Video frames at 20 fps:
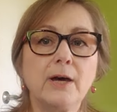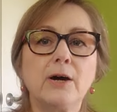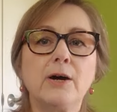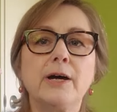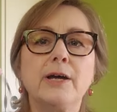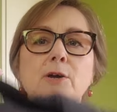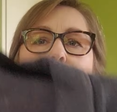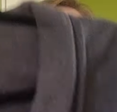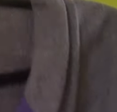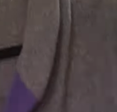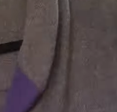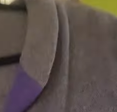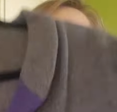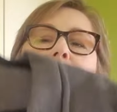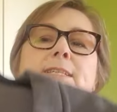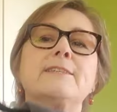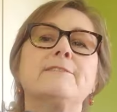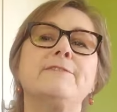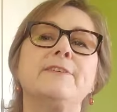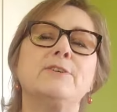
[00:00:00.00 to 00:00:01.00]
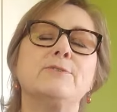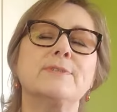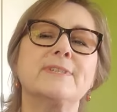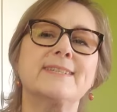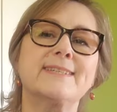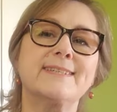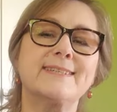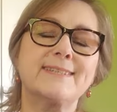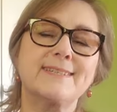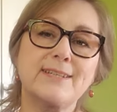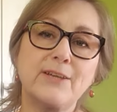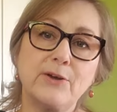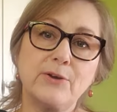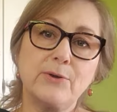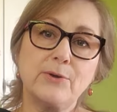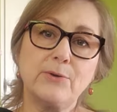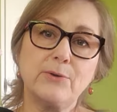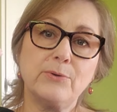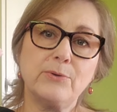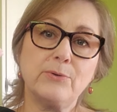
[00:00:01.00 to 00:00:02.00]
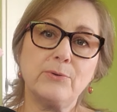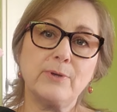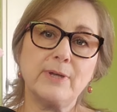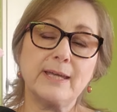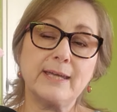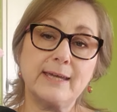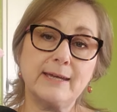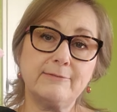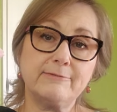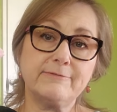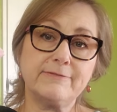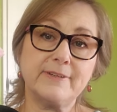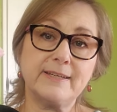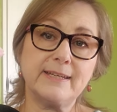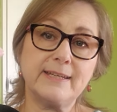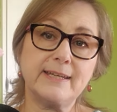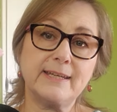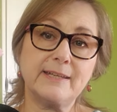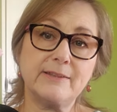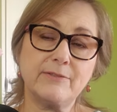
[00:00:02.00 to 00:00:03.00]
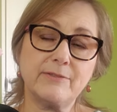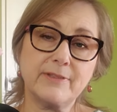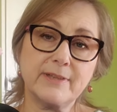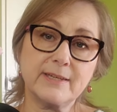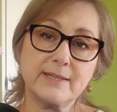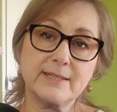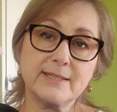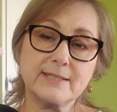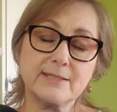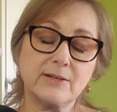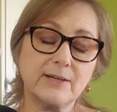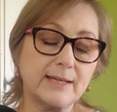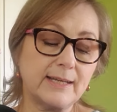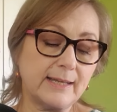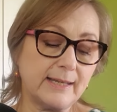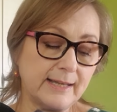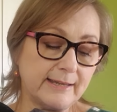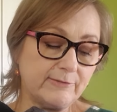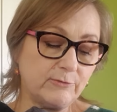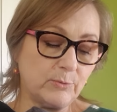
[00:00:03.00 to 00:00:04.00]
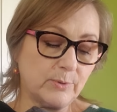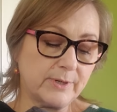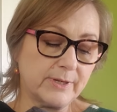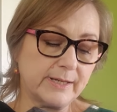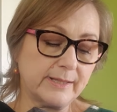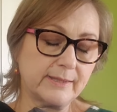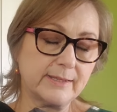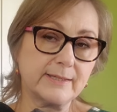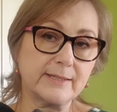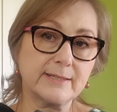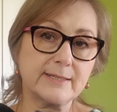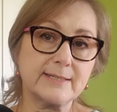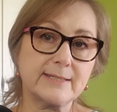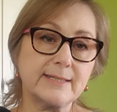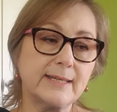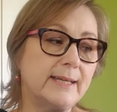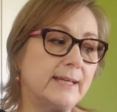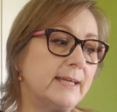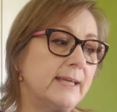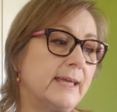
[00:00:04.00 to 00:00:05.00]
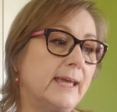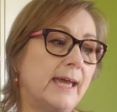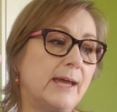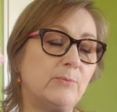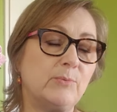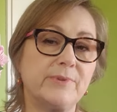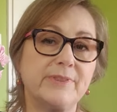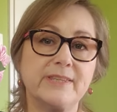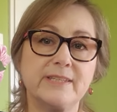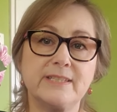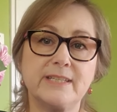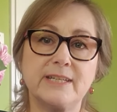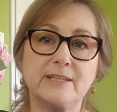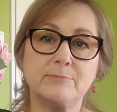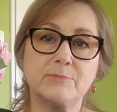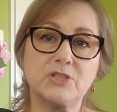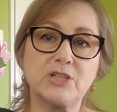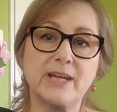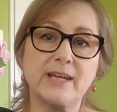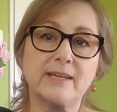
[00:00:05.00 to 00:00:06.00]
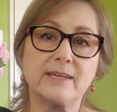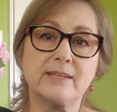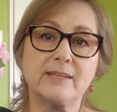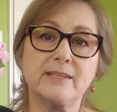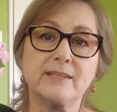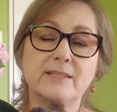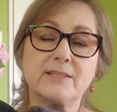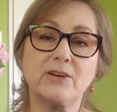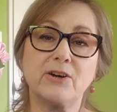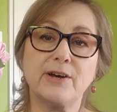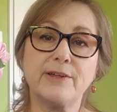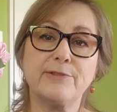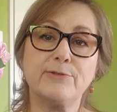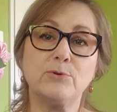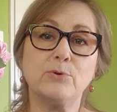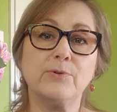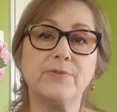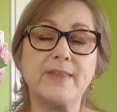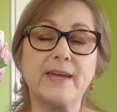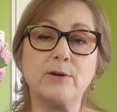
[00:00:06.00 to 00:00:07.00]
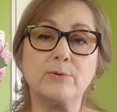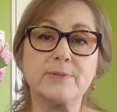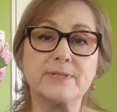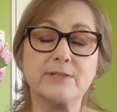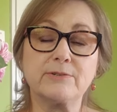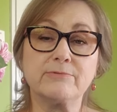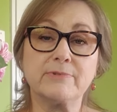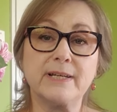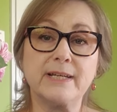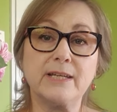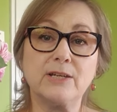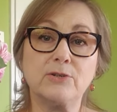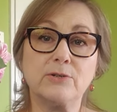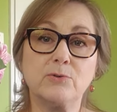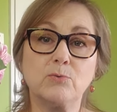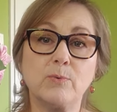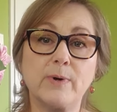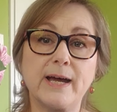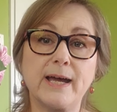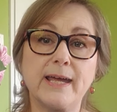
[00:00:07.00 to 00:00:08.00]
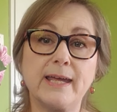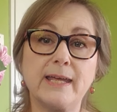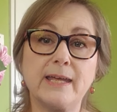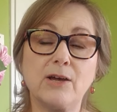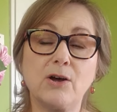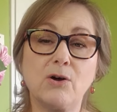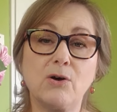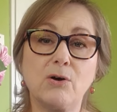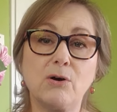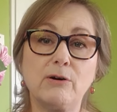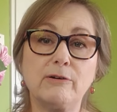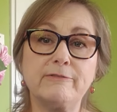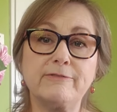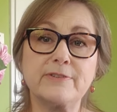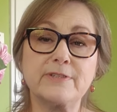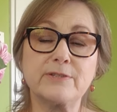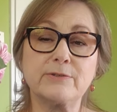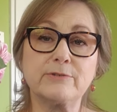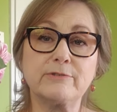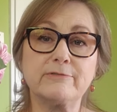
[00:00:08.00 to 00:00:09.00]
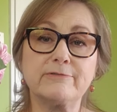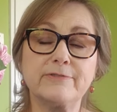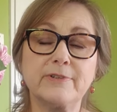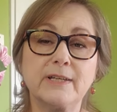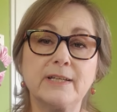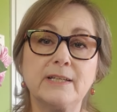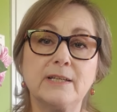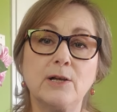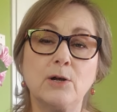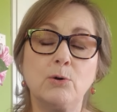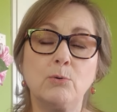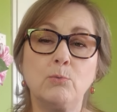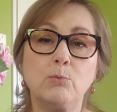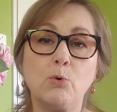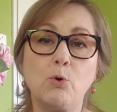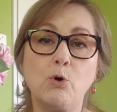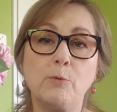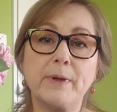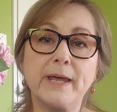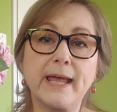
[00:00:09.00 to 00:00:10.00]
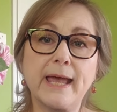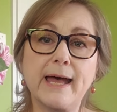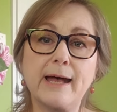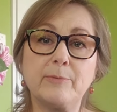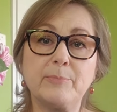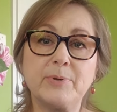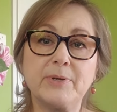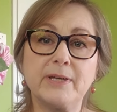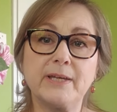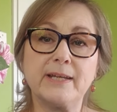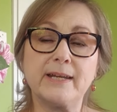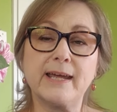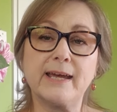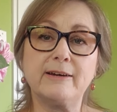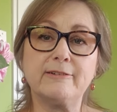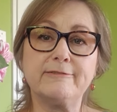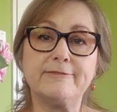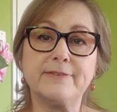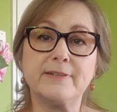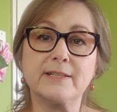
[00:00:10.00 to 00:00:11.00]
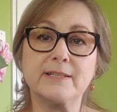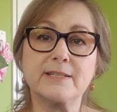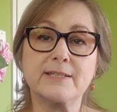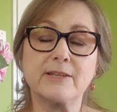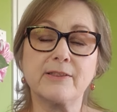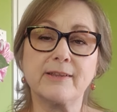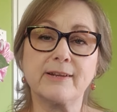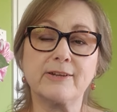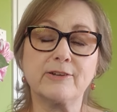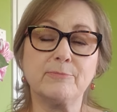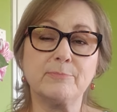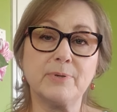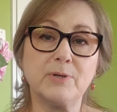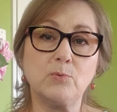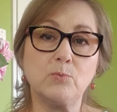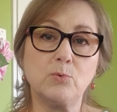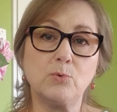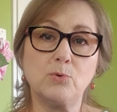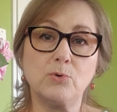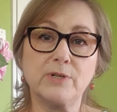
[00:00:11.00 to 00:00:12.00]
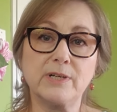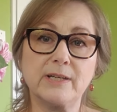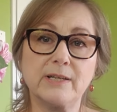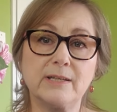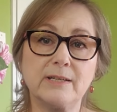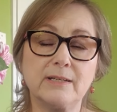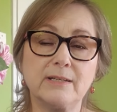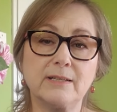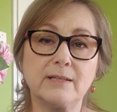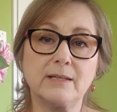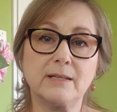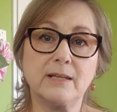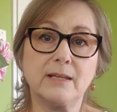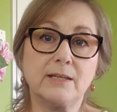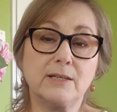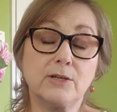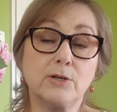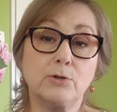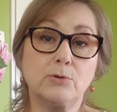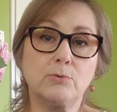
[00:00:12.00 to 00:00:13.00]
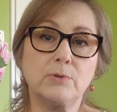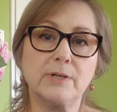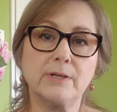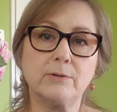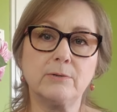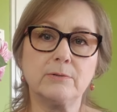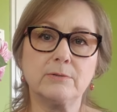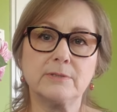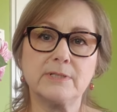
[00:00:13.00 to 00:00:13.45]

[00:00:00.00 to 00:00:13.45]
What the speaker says: I always feel so comfy in this. I love wearing this, and with the denim jacket, I thought that was a really good way of sort of warming up an outfit so that it can be worn in cooler